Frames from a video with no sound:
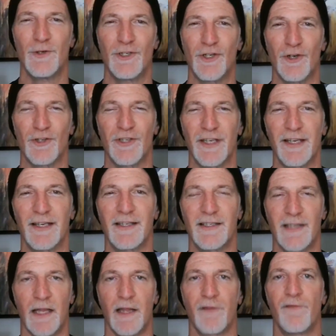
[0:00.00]
Jersey,
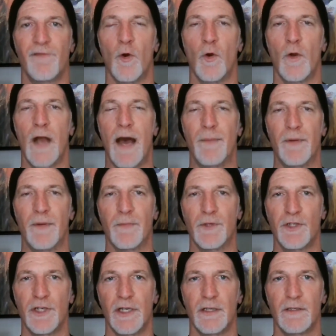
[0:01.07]
selling photocopy
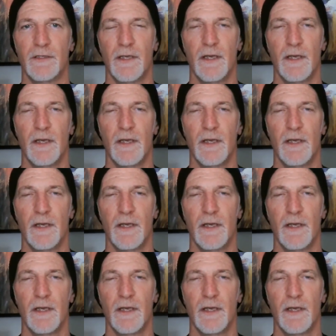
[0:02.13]
machines.